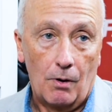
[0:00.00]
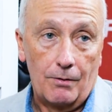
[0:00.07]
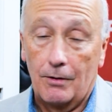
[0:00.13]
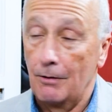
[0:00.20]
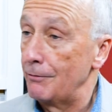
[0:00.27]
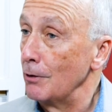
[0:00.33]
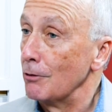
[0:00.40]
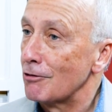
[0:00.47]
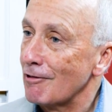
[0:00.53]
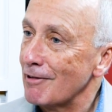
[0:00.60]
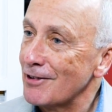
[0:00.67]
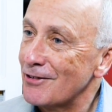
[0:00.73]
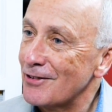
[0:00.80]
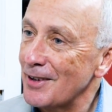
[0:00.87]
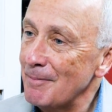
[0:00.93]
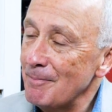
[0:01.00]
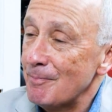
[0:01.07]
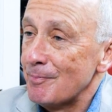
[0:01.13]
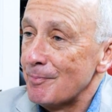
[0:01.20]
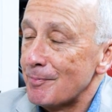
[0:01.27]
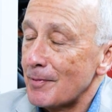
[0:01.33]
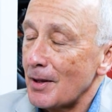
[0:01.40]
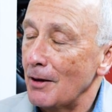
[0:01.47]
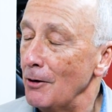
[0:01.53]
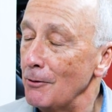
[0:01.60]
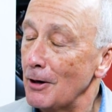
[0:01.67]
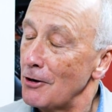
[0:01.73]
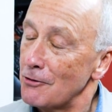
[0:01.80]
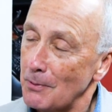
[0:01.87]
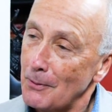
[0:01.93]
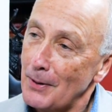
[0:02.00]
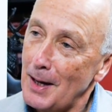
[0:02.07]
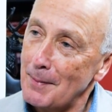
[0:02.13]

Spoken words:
The future is who knows what will